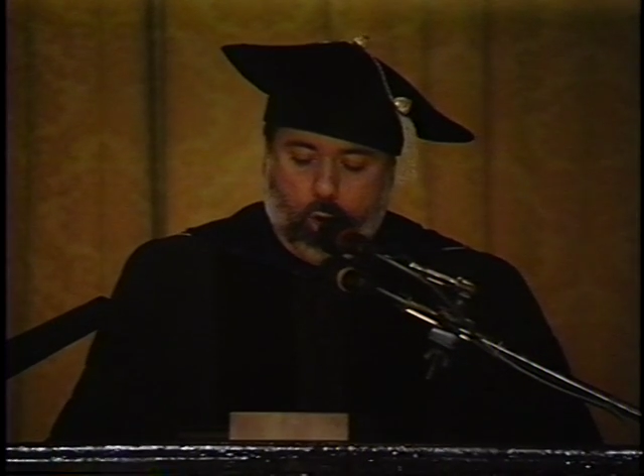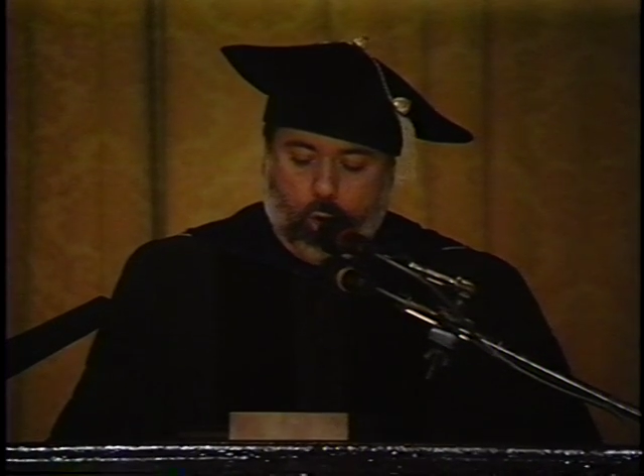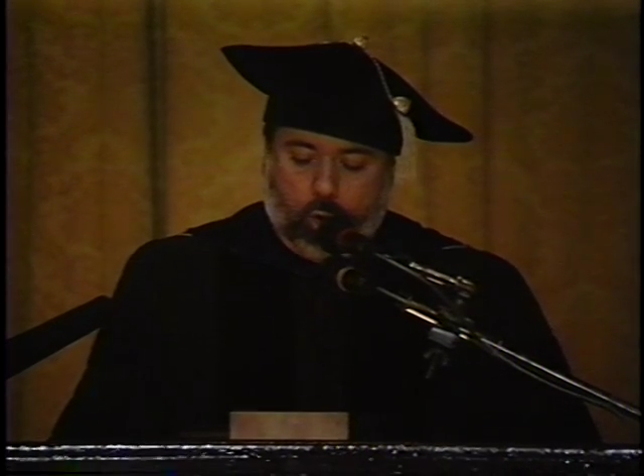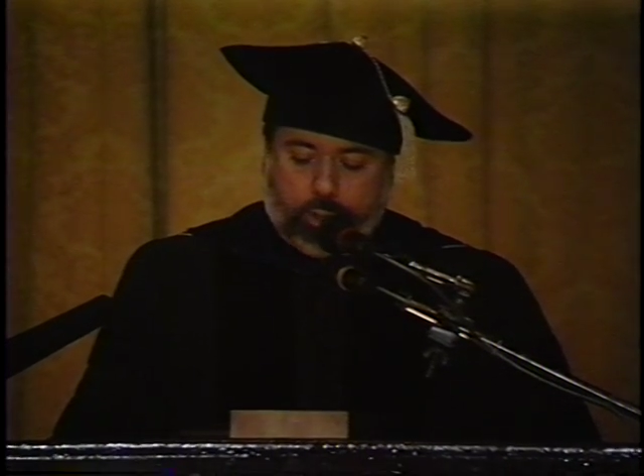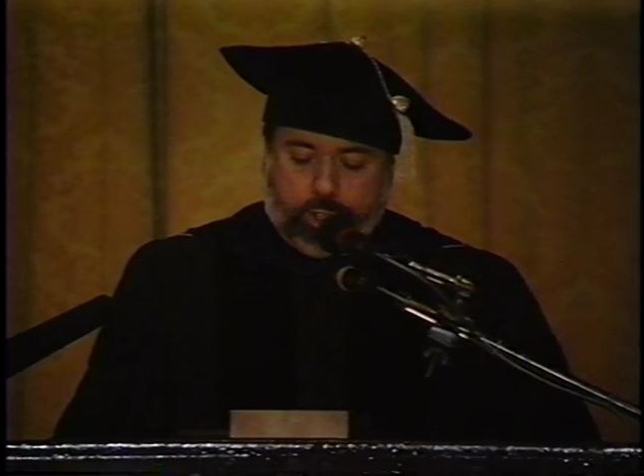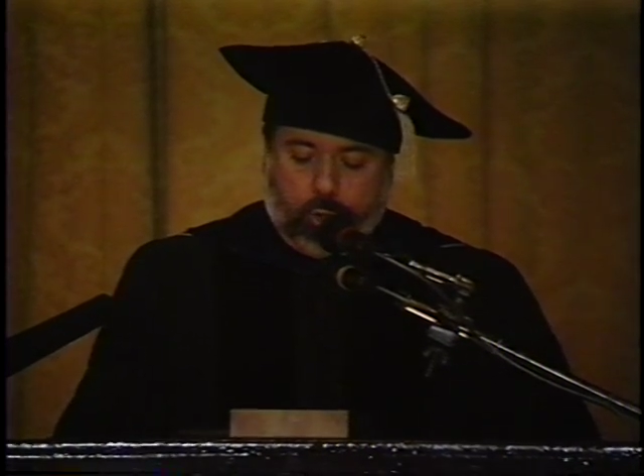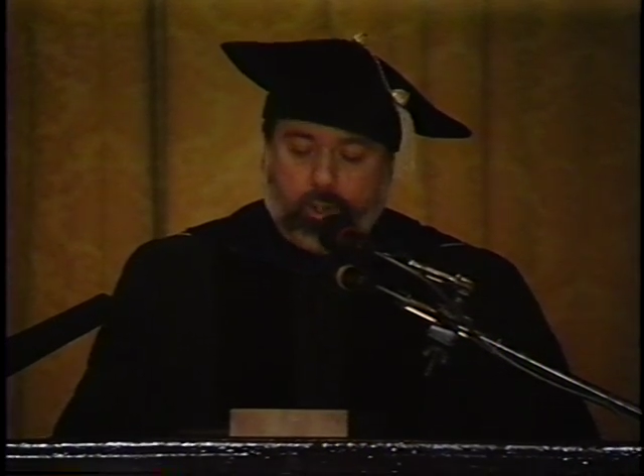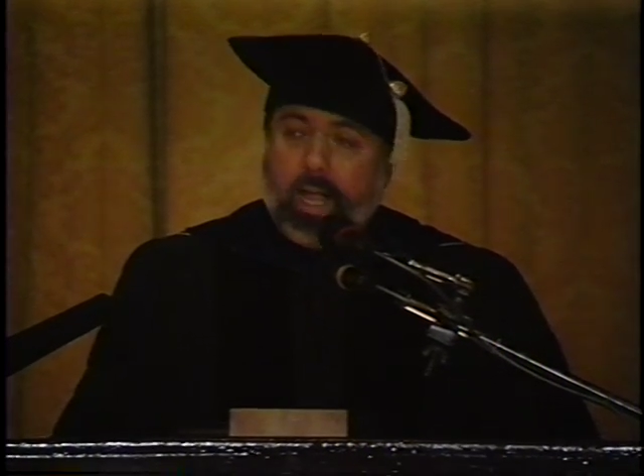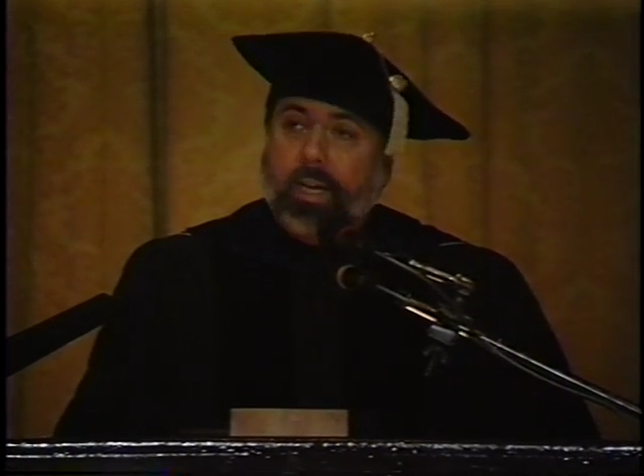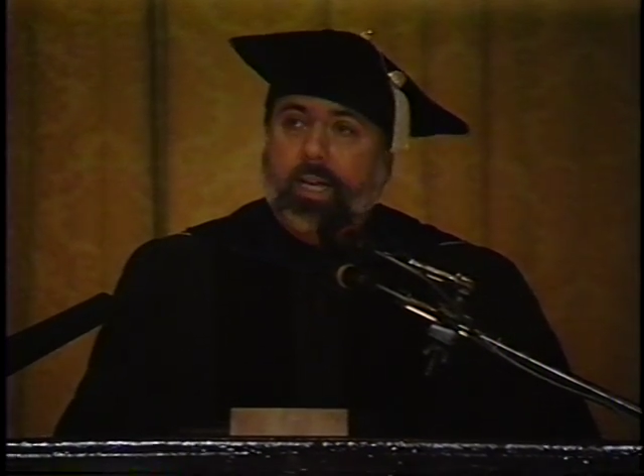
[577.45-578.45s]
also
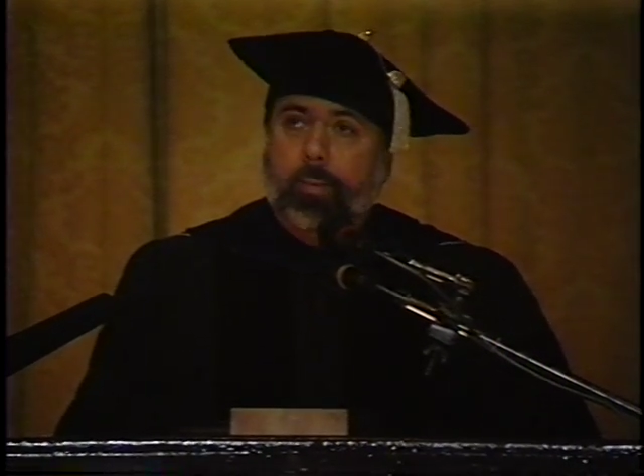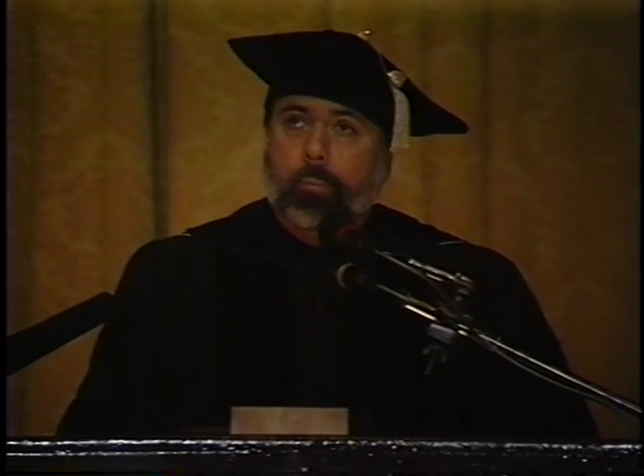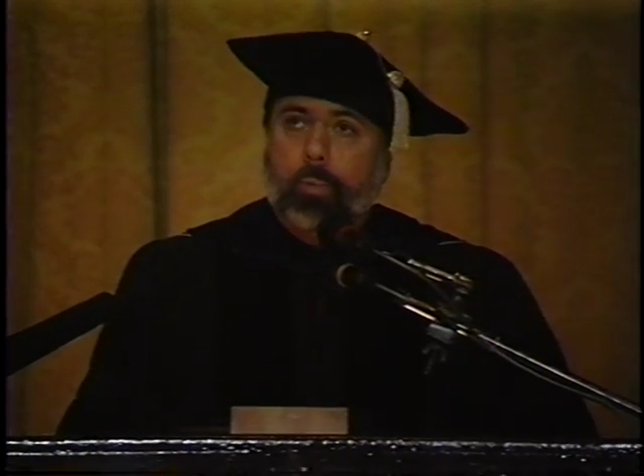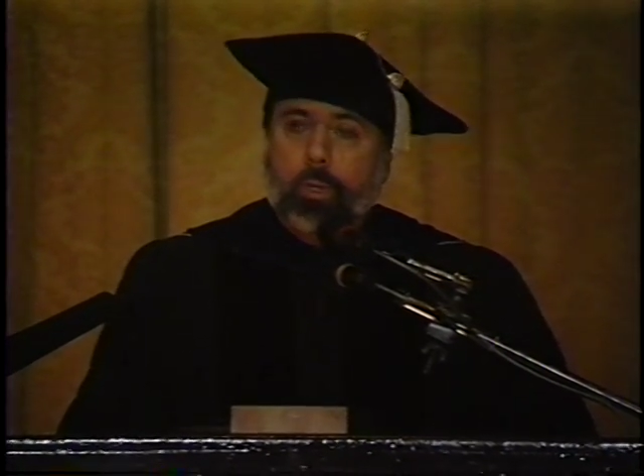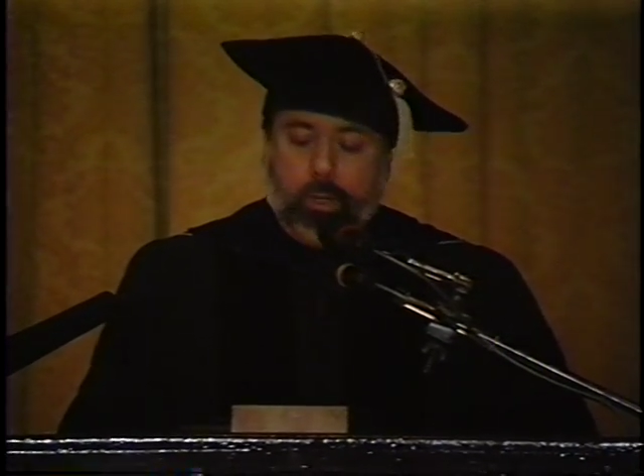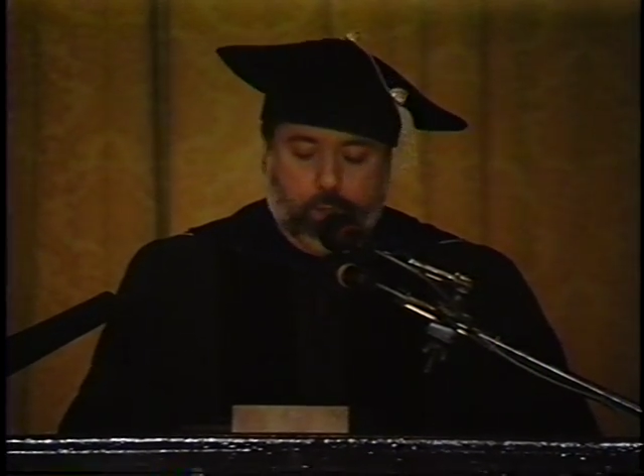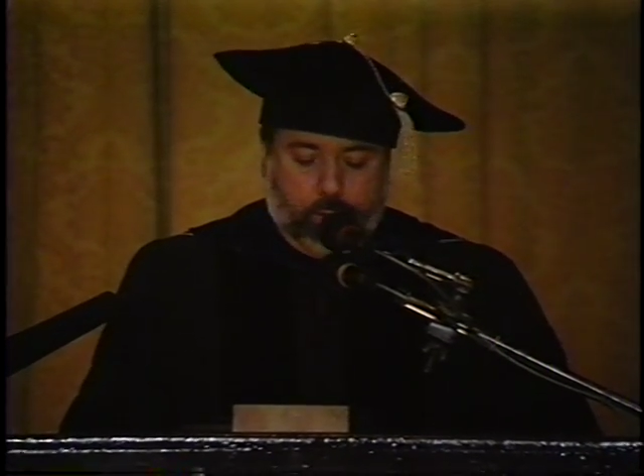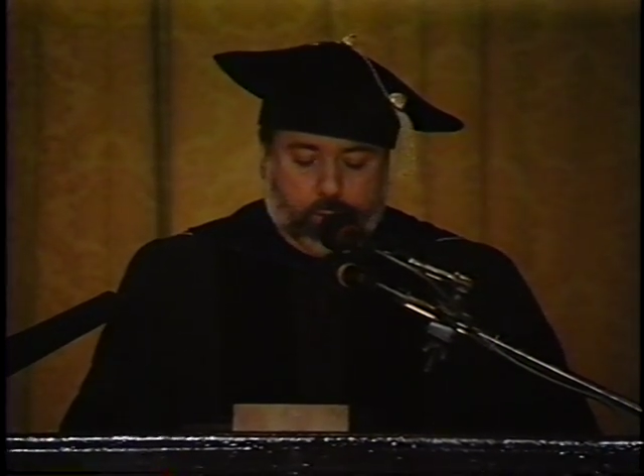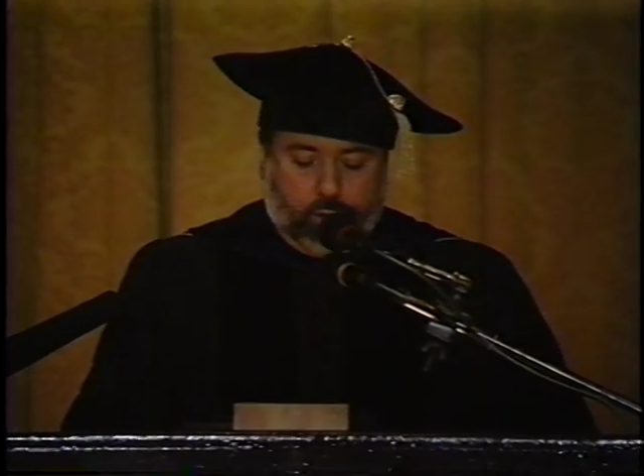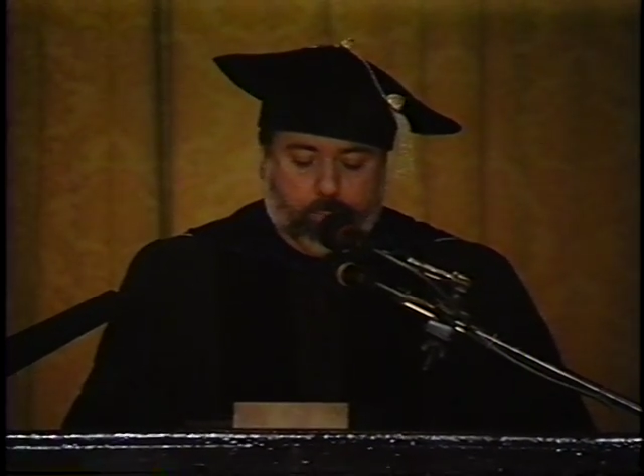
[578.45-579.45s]
led him
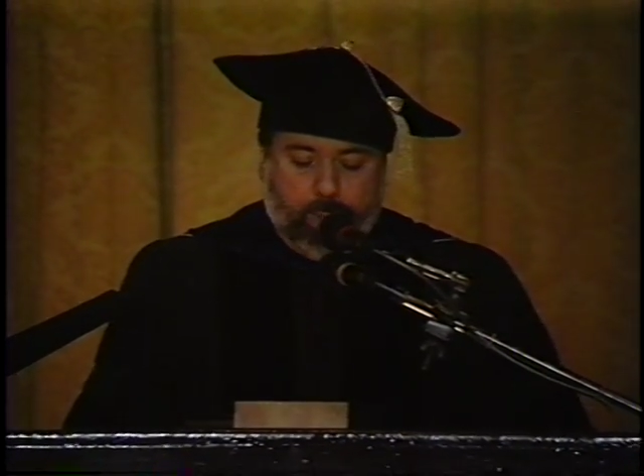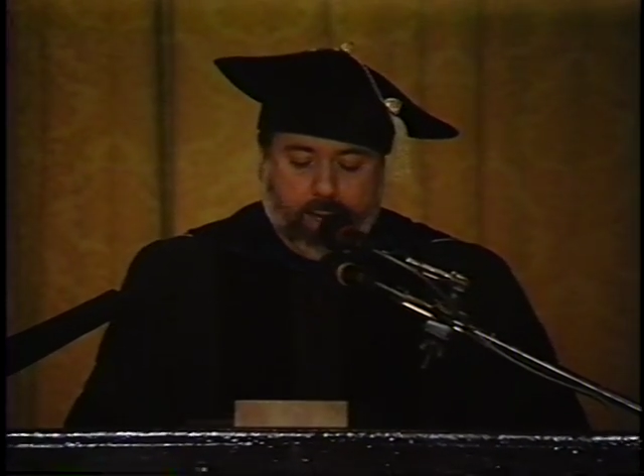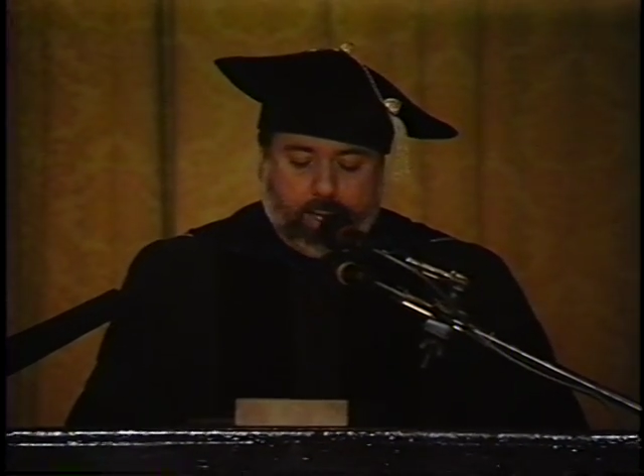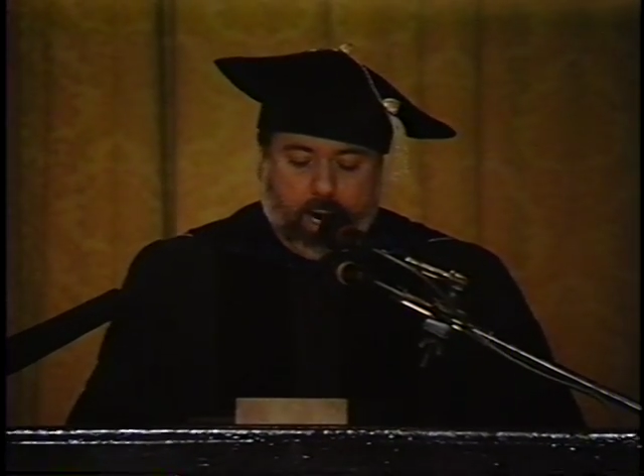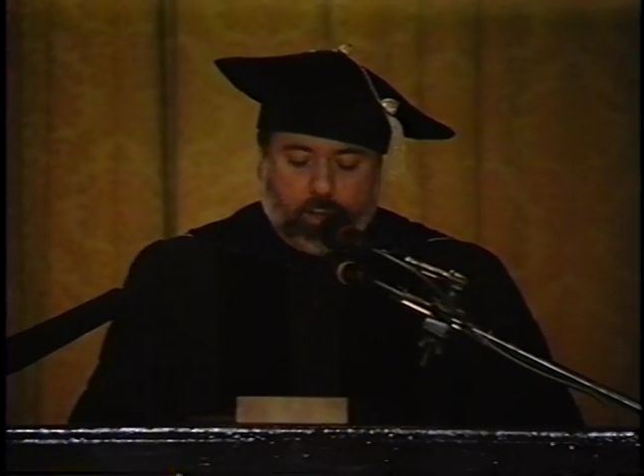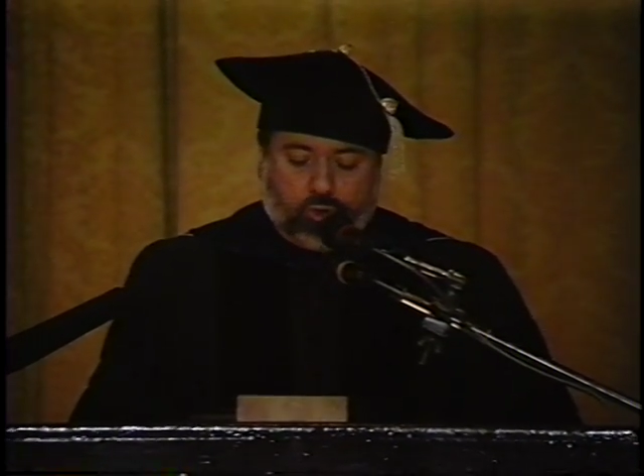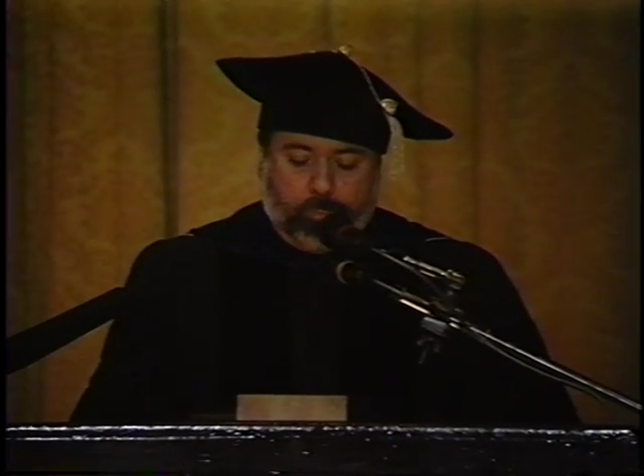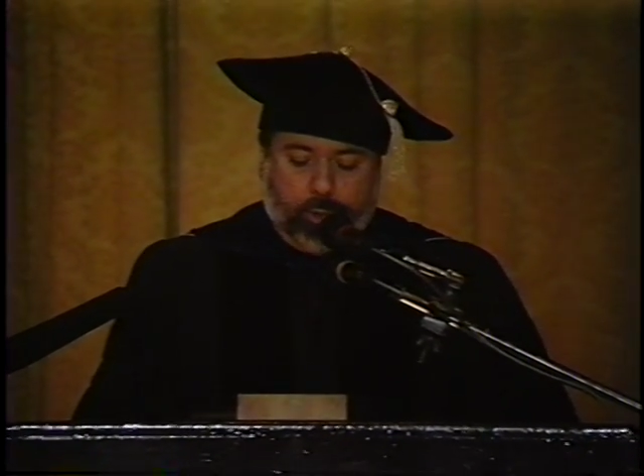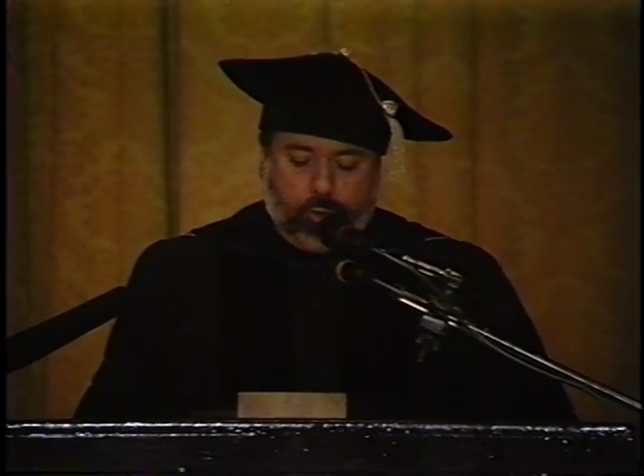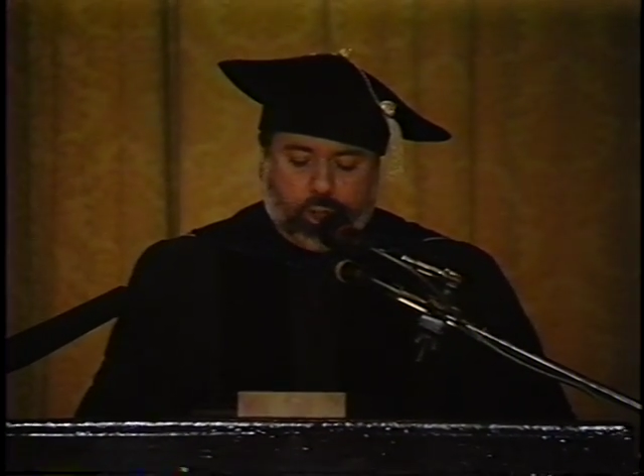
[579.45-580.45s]
to make
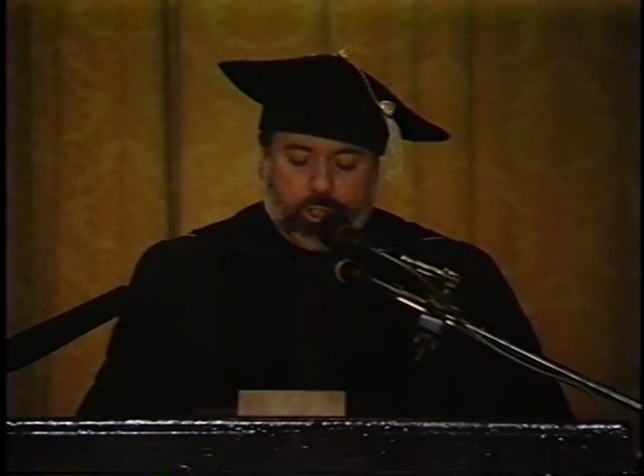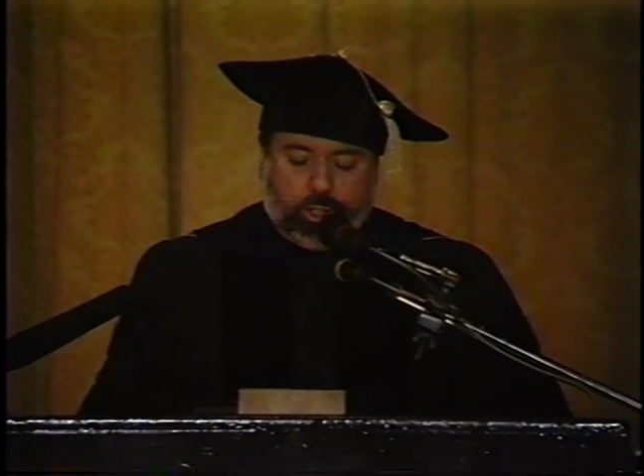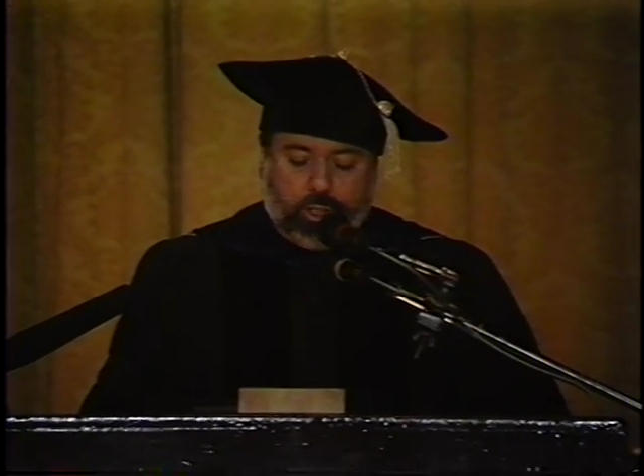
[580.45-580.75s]
contributions